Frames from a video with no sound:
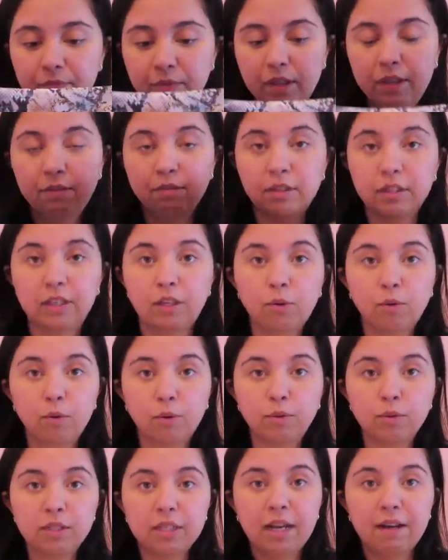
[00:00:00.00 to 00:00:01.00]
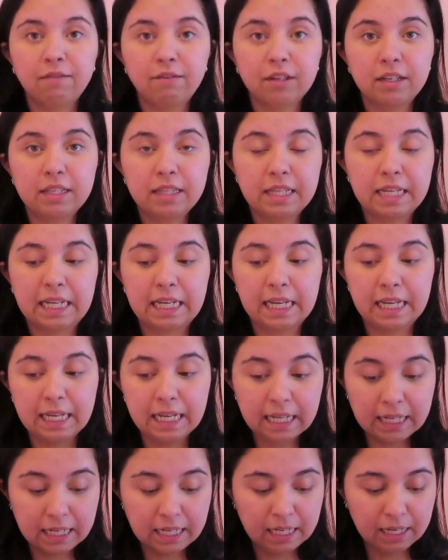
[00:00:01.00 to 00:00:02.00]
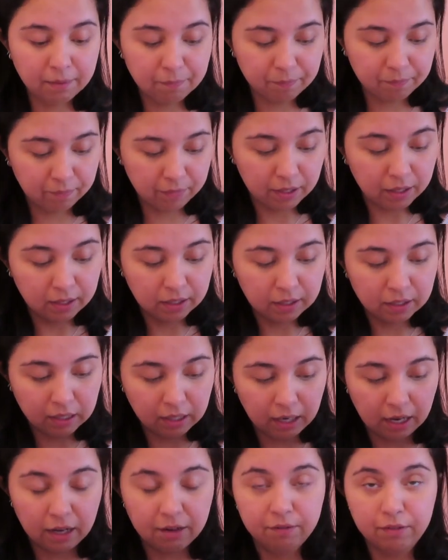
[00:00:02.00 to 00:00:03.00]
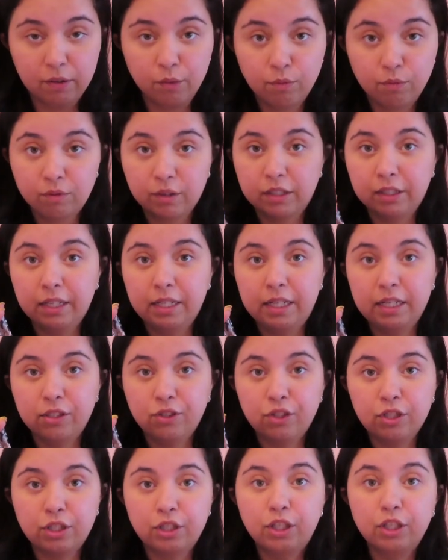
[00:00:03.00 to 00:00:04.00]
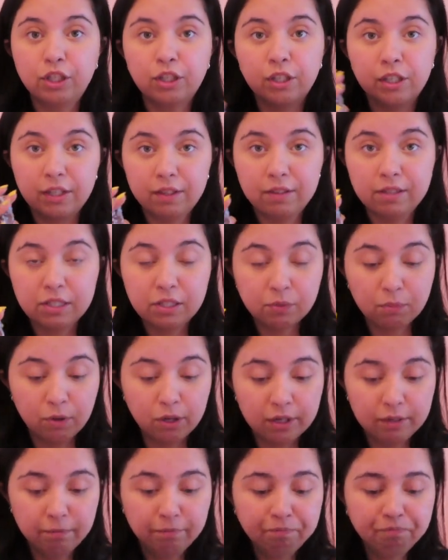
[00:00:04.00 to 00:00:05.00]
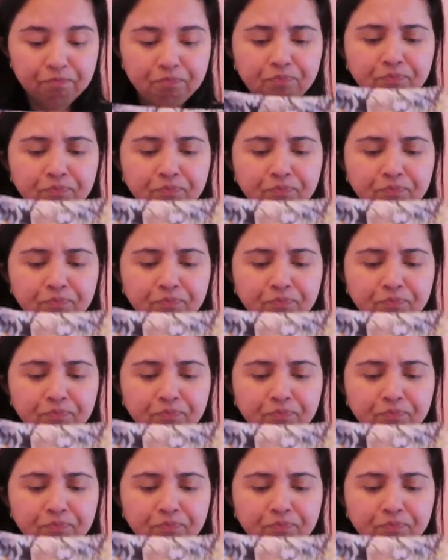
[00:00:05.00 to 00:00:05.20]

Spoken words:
It really holds everything in. I feel really secure in this one.